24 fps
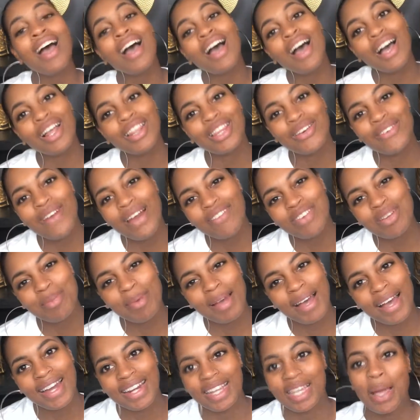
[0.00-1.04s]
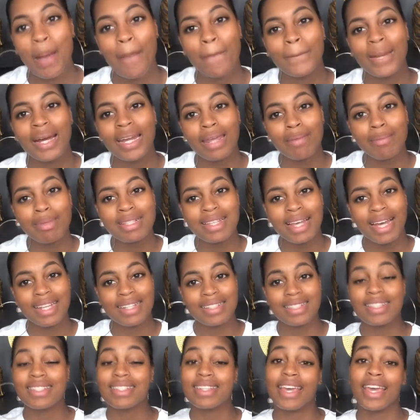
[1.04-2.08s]
Hello everybody, my name is
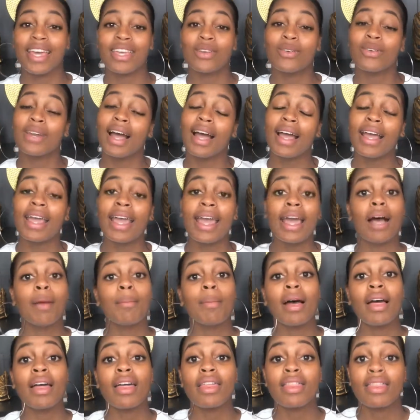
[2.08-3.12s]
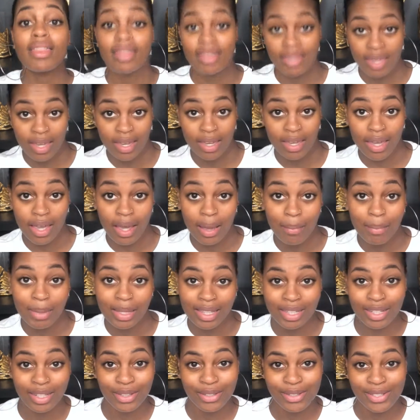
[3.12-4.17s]
Isis Daniel and I am the
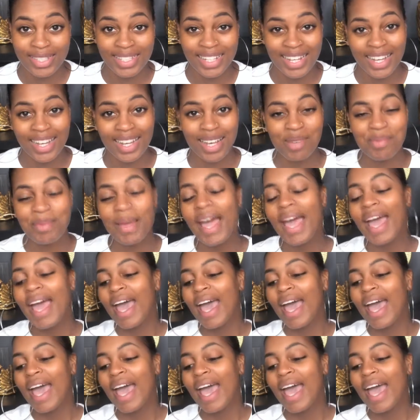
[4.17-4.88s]
Millennial Som,